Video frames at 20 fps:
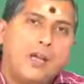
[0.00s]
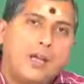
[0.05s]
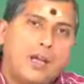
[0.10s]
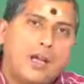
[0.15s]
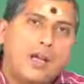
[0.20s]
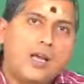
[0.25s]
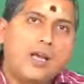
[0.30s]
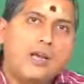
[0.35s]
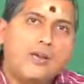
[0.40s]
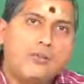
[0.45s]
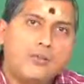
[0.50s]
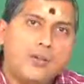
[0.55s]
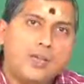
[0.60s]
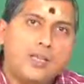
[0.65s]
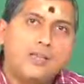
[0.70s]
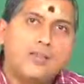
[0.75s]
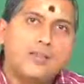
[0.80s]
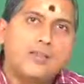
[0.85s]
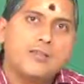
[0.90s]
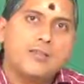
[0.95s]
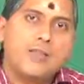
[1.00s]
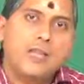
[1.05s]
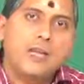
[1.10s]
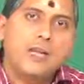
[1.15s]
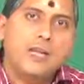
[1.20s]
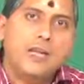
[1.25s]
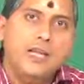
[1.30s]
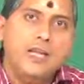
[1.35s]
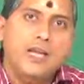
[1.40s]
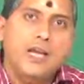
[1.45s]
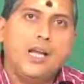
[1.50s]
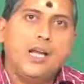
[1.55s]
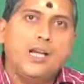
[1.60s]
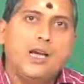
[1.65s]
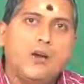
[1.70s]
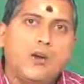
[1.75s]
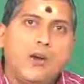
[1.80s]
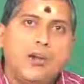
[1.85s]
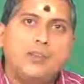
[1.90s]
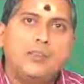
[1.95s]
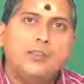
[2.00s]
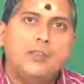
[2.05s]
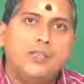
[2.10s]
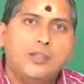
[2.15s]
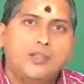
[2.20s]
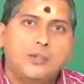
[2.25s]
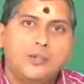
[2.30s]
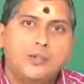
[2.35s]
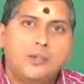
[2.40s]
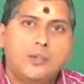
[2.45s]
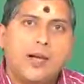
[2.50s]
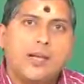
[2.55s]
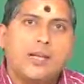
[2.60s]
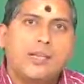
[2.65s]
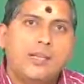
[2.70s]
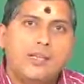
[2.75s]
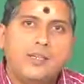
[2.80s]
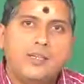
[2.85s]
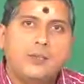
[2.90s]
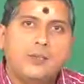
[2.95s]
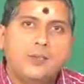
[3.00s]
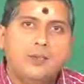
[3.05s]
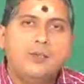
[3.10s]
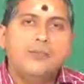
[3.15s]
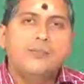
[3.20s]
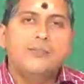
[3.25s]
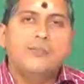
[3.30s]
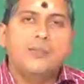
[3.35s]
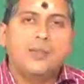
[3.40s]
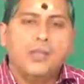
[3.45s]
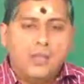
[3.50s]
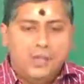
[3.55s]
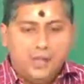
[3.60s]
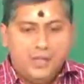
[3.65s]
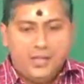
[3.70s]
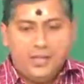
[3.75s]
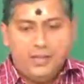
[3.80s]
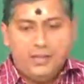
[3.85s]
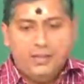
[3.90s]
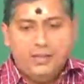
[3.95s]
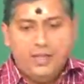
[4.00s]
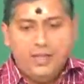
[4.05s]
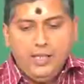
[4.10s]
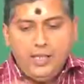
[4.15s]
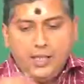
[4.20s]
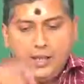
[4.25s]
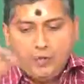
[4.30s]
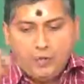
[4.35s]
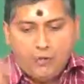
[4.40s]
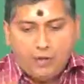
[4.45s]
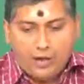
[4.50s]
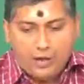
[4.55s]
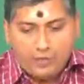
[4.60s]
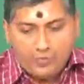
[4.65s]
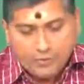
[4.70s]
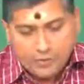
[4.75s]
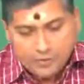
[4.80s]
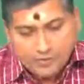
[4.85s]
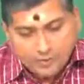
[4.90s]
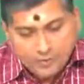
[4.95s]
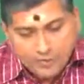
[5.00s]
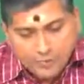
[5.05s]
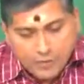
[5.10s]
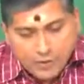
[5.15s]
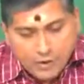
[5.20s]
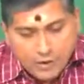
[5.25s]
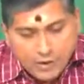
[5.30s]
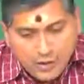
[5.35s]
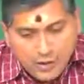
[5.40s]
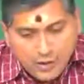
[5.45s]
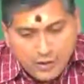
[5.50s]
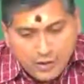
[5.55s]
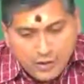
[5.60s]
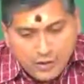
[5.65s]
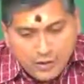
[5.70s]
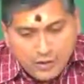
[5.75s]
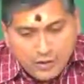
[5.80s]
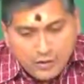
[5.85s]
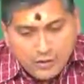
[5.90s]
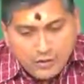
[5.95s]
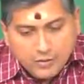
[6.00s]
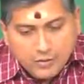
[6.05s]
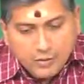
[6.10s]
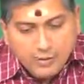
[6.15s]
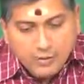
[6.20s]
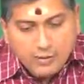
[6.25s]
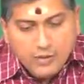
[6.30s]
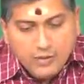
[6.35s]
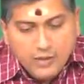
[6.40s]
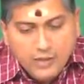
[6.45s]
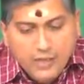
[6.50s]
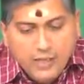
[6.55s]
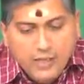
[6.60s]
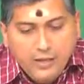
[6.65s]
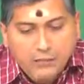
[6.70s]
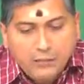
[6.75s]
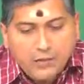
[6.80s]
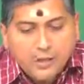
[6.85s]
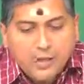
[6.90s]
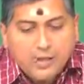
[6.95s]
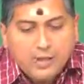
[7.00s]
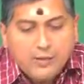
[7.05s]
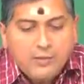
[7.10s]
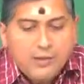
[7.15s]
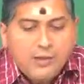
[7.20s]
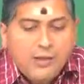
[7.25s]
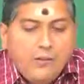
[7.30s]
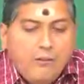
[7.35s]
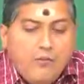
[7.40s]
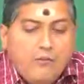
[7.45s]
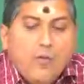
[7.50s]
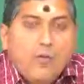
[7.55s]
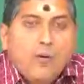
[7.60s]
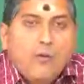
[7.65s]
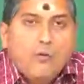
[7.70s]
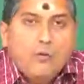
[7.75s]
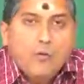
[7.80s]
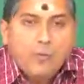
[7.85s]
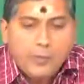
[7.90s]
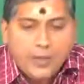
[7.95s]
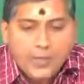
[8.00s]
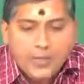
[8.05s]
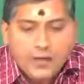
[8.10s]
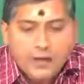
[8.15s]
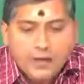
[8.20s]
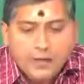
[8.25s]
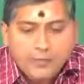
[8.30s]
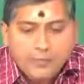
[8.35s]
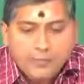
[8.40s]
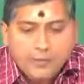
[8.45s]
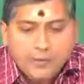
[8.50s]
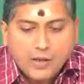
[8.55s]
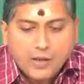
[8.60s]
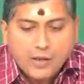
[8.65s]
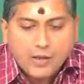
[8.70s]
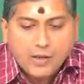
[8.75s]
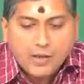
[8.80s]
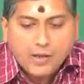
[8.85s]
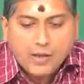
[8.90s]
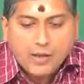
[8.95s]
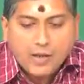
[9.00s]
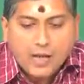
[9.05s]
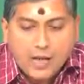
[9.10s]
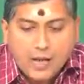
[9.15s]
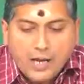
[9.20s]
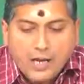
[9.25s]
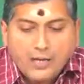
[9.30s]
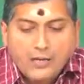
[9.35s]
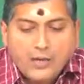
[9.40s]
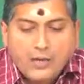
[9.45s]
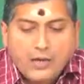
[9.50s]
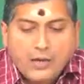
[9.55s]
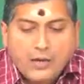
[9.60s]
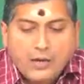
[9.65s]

have necessarily a non-zero magnitude in the FRFs. So, to see whether the phi of omega has a